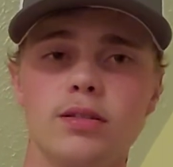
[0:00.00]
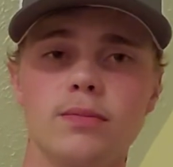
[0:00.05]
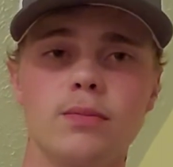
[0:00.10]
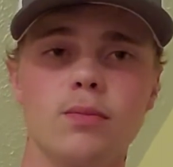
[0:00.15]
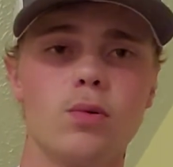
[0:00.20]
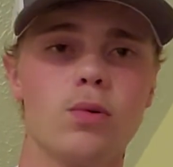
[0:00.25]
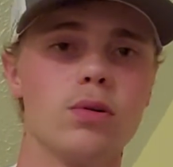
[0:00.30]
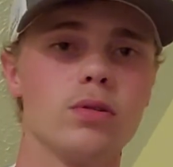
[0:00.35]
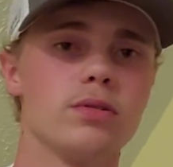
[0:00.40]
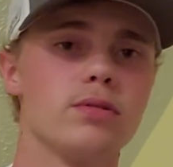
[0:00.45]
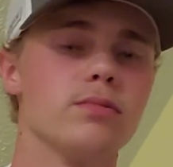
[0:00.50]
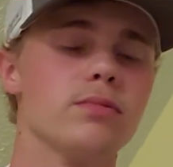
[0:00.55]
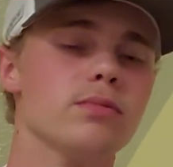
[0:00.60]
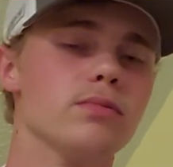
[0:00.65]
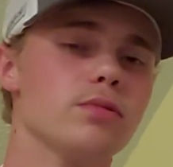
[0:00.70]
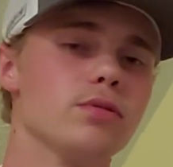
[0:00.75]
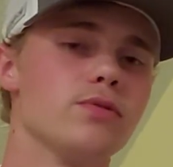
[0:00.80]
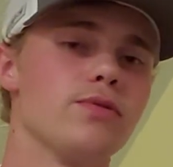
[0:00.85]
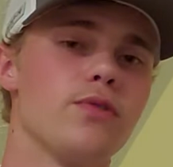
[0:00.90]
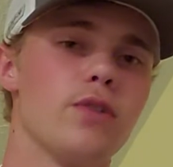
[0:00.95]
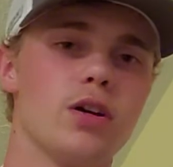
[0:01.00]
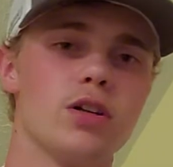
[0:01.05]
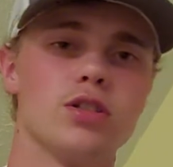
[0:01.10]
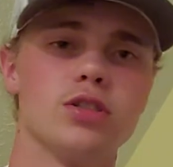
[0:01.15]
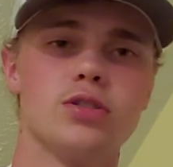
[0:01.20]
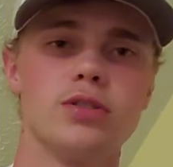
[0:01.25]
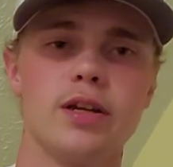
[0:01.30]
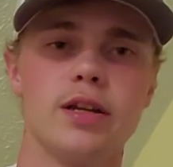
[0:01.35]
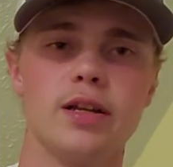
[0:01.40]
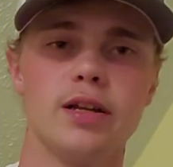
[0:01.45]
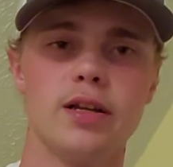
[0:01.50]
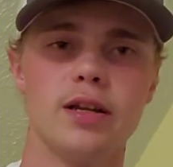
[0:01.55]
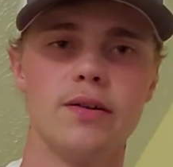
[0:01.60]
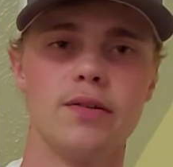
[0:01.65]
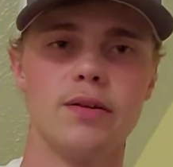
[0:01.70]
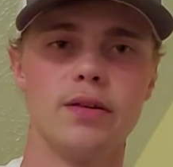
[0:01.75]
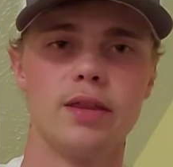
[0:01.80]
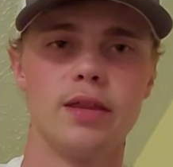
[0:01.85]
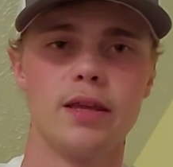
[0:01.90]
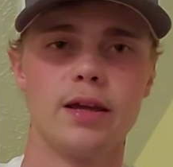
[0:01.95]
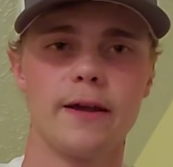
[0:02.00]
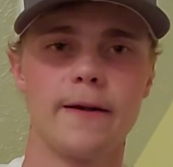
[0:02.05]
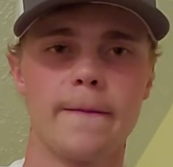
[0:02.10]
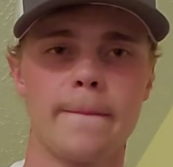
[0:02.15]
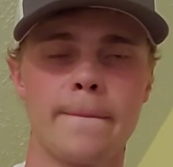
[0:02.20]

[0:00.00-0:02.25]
and more frustrated and everything.